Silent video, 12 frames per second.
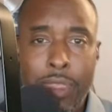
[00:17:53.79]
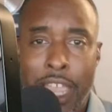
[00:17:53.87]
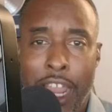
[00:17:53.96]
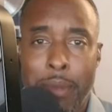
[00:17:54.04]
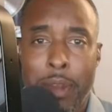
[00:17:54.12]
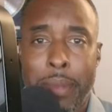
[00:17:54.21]
I
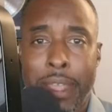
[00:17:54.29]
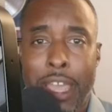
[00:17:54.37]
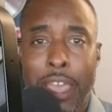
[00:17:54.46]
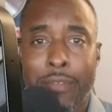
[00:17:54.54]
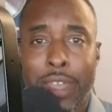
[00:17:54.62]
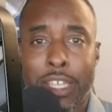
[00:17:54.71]
remember my
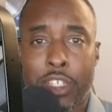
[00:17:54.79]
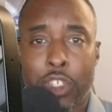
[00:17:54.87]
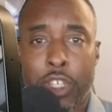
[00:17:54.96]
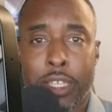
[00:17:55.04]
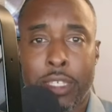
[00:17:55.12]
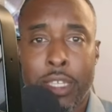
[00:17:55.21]
guy Vegas
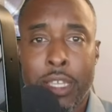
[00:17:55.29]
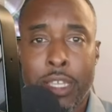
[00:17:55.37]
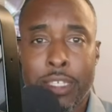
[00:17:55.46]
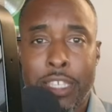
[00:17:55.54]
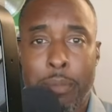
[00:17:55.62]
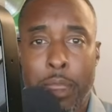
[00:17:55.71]
Jess
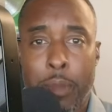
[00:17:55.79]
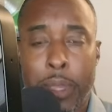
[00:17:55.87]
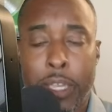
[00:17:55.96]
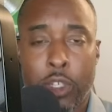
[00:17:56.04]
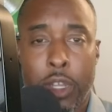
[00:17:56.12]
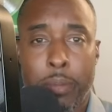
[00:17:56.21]
sent me a
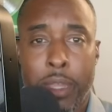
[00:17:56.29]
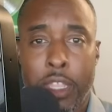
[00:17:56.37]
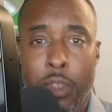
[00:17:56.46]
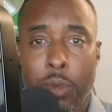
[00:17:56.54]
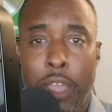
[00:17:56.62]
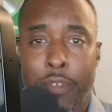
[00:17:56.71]
picture. Me and
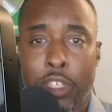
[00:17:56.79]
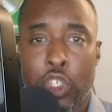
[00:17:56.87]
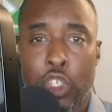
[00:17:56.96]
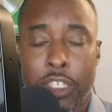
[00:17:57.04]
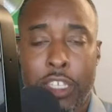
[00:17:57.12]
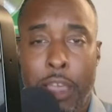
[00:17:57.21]
the wife had
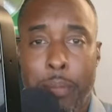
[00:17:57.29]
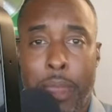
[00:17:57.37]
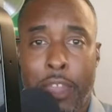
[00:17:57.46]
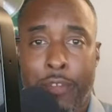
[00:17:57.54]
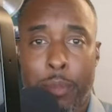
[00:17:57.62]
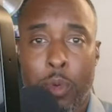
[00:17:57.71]
just got
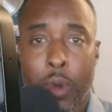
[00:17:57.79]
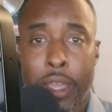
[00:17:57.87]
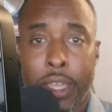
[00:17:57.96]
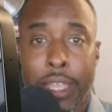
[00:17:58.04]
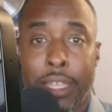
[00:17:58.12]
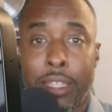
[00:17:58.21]
back from
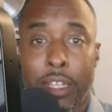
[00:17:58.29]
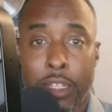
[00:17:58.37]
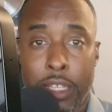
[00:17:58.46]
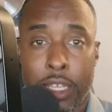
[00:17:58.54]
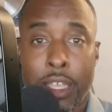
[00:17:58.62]
Hawaii, like literally